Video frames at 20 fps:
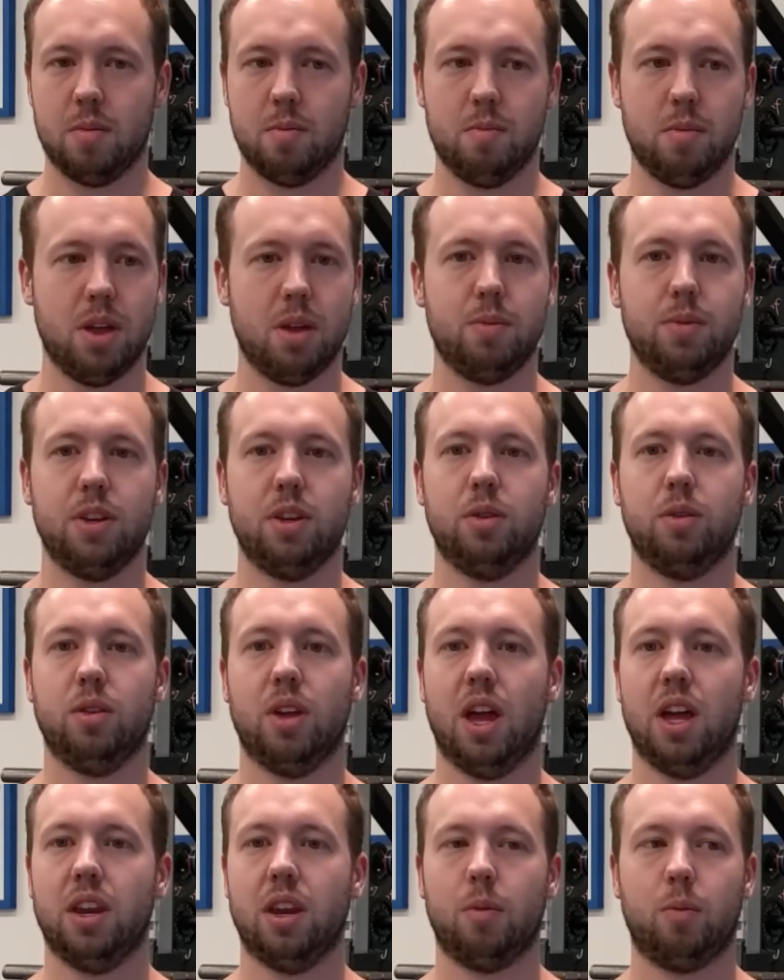Maybe you
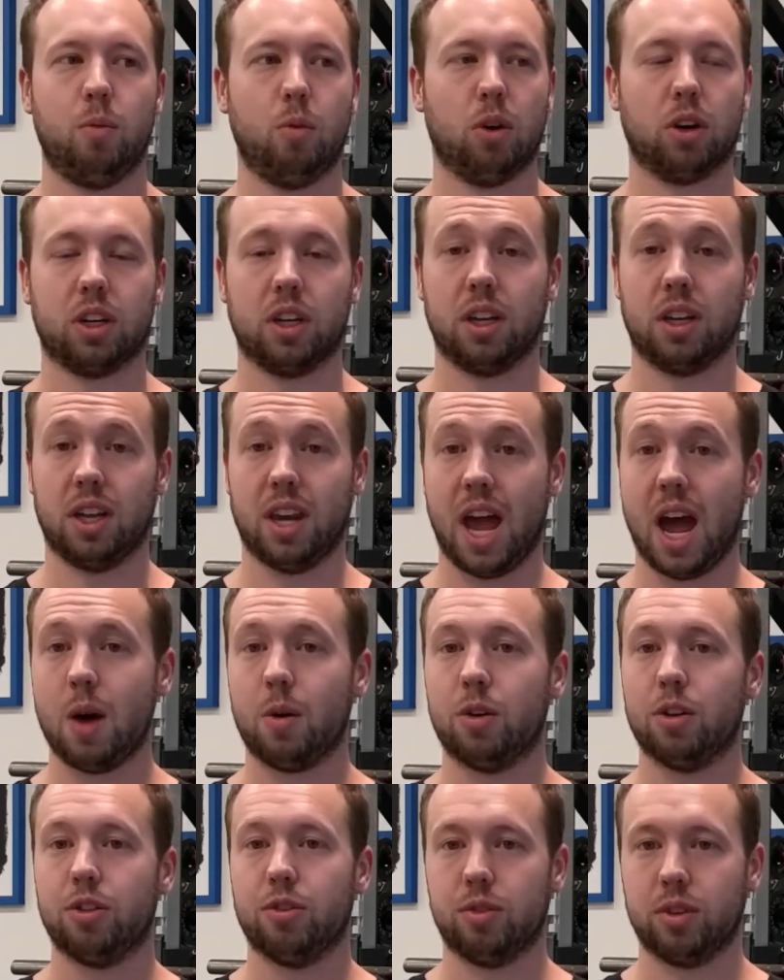end up working an
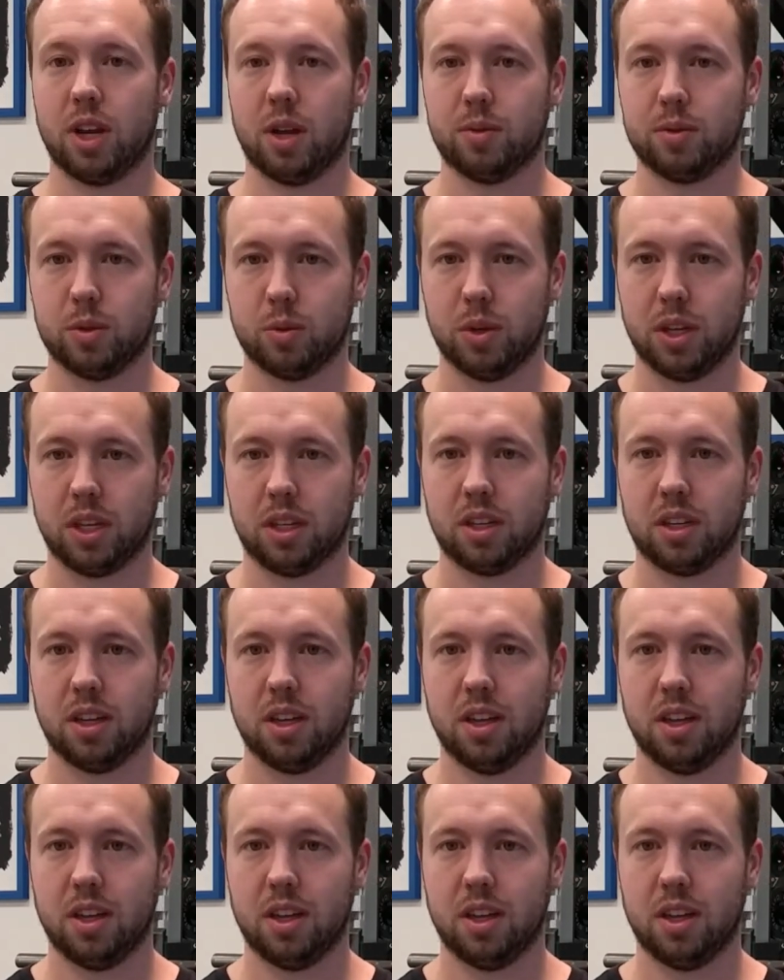hour 3 times a week.